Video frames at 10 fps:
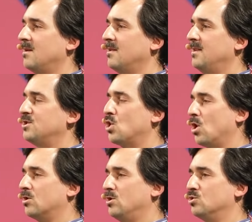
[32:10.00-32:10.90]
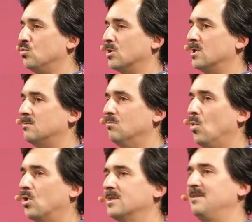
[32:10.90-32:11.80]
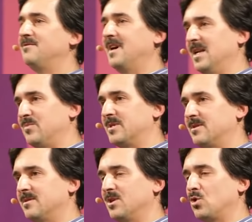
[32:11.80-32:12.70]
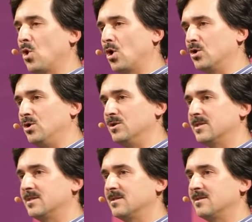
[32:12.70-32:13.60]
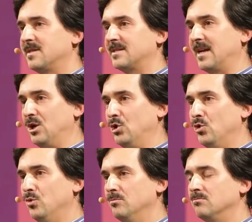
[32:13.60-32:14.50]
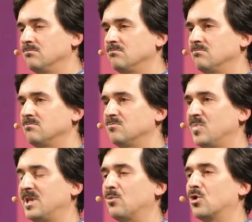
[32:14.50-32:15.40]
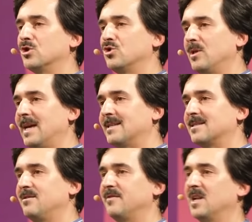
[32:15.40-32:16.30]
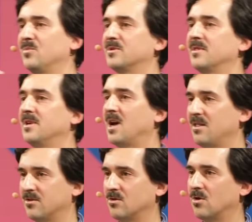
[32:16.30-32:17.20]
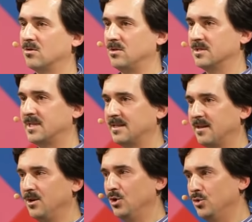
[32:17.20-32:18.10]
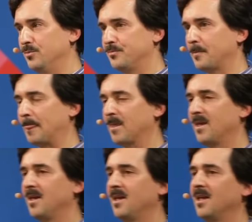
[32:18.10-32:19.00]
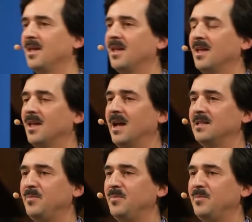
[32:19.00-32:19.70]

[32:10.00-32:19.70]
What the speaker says: These corals were more developed than corals that they knew, but they were also less developed than other corals that they knew. And the